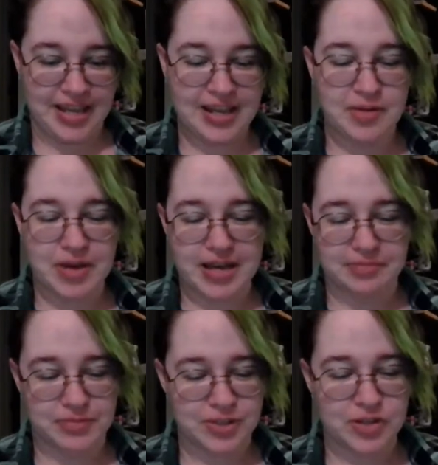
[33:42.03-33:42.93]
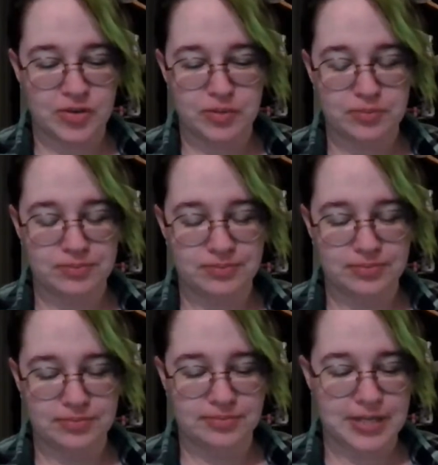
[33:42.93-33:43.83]
Anyway, so
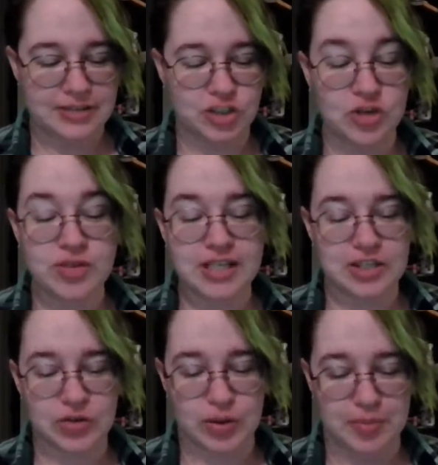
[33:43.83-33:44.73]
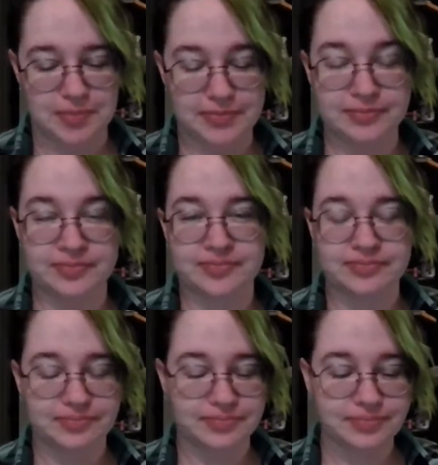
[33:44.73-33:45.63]
she was into him.
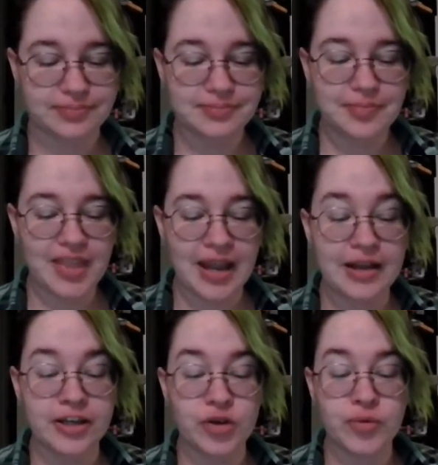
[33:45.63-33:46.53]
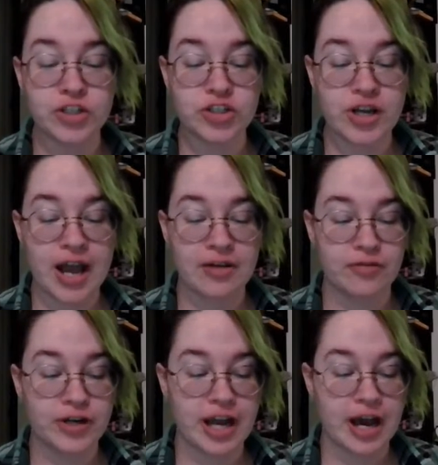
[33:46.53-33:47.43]
And he wished to have
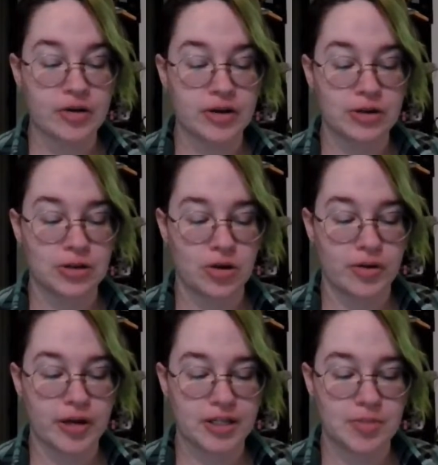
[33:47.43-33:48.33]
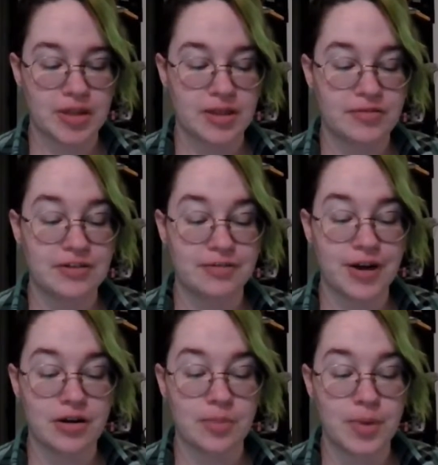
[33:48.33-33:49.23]
renown and glory and to be lifted
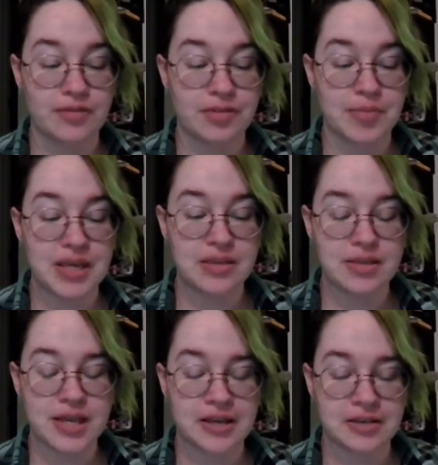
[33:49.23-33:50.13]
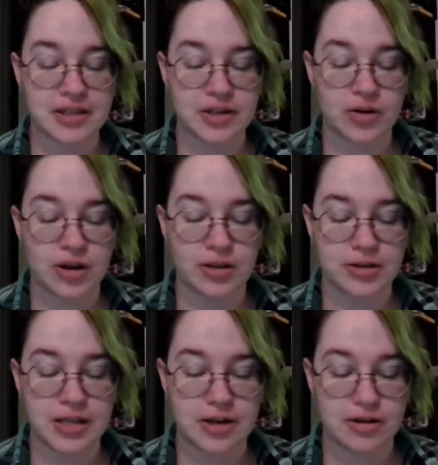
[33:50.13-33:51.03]
far above the mean things that crawl on
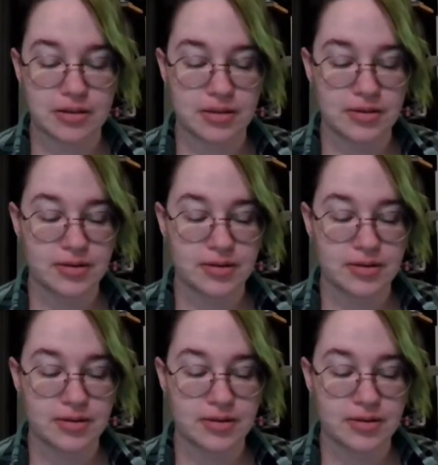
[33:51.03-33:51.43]
the earth.